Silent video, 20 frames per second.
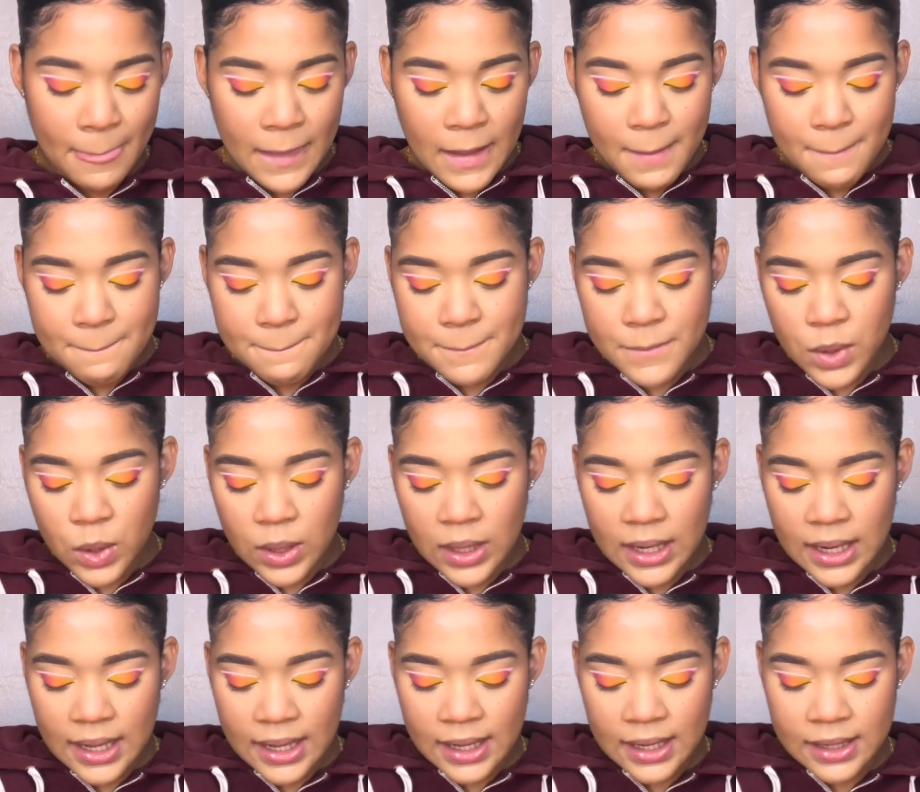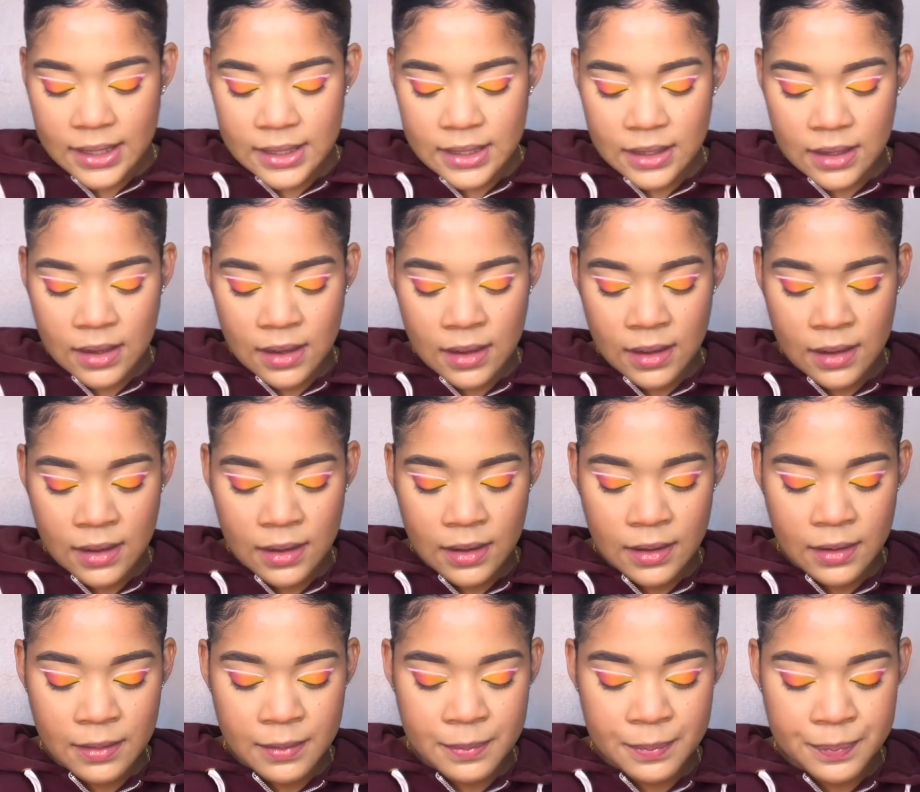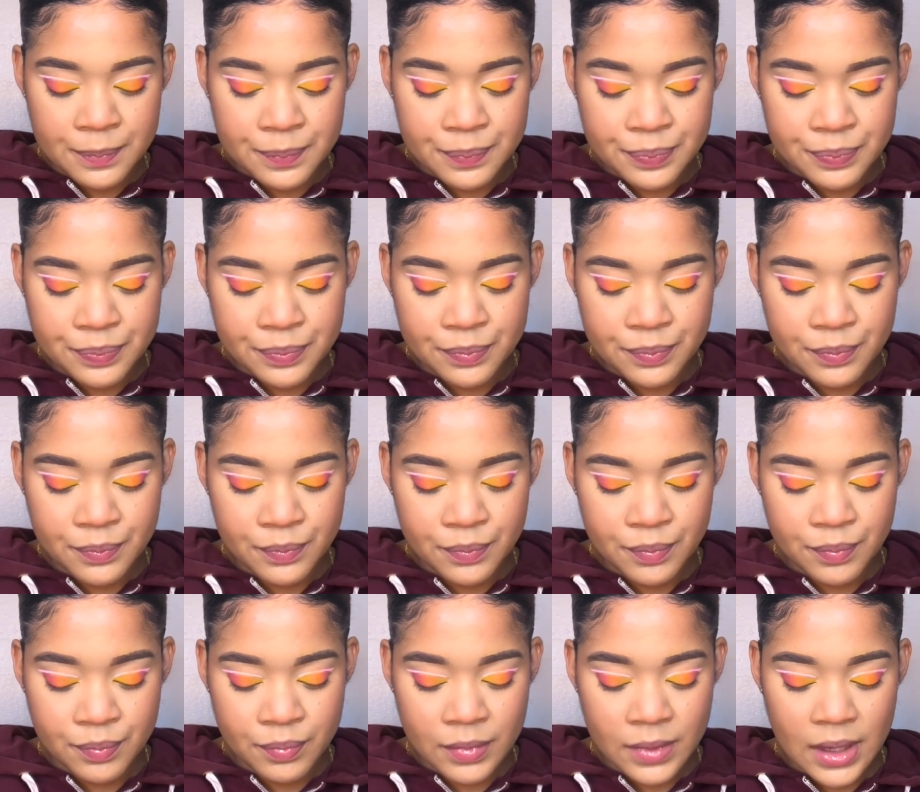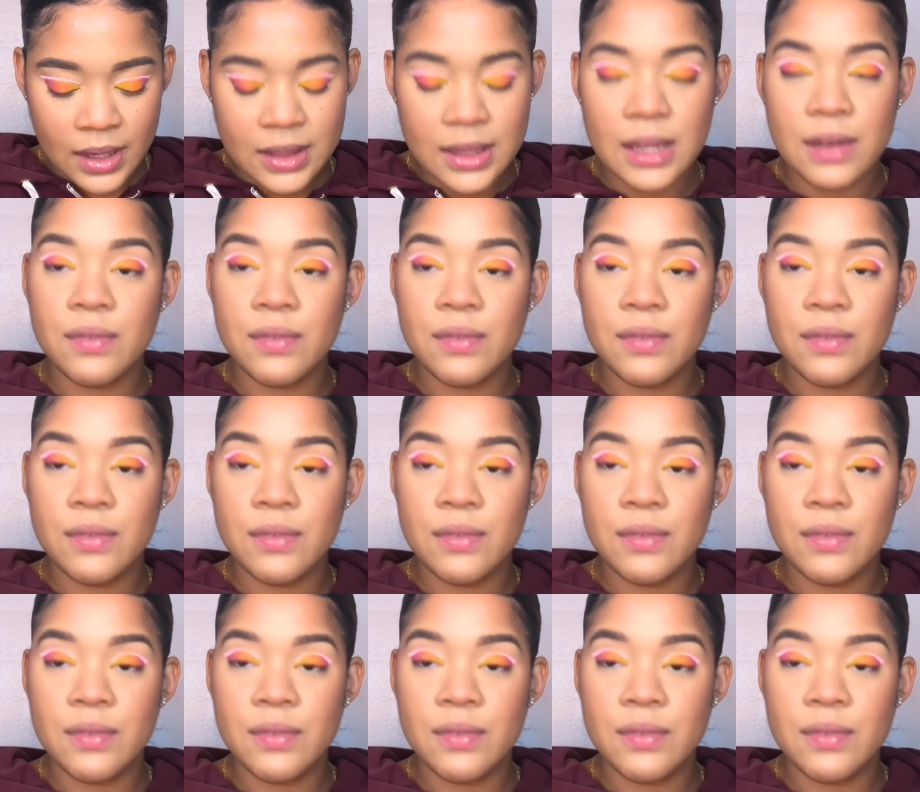More like they